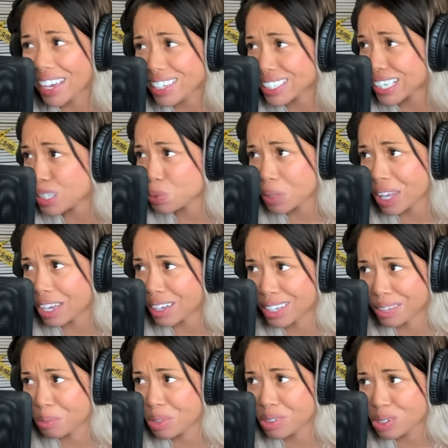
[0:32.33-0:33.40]
guess that's what like a
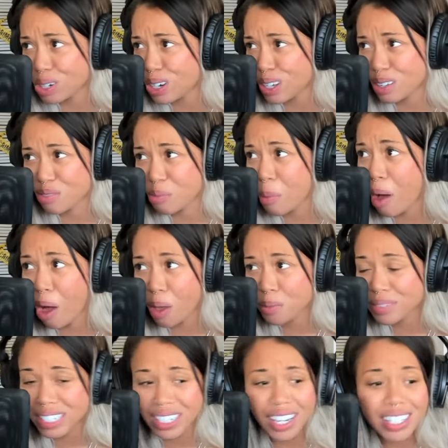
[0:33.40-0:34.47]
community of
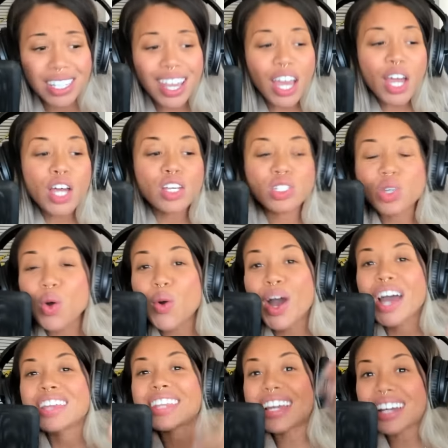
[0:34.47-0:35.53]
moms does. So
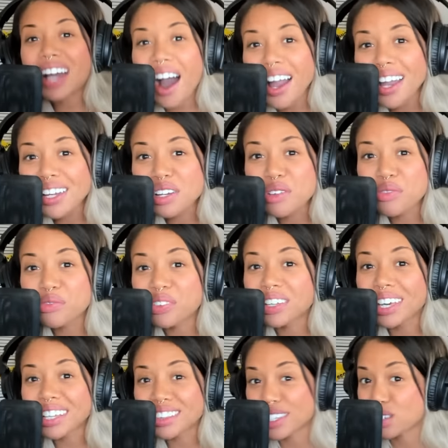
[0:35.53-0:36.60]
they kind of
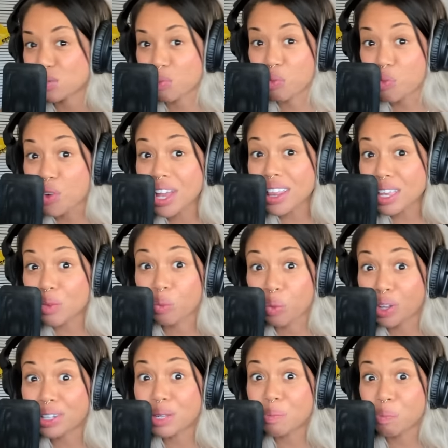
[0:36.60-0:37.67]
get this really,
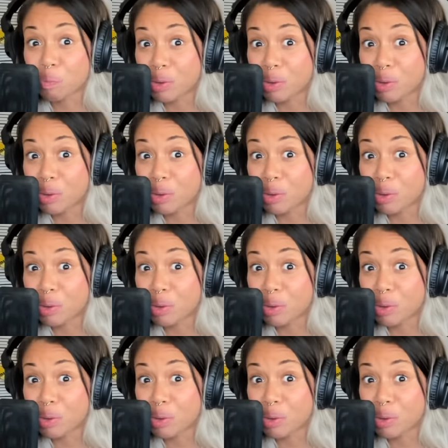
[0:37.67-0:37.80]
really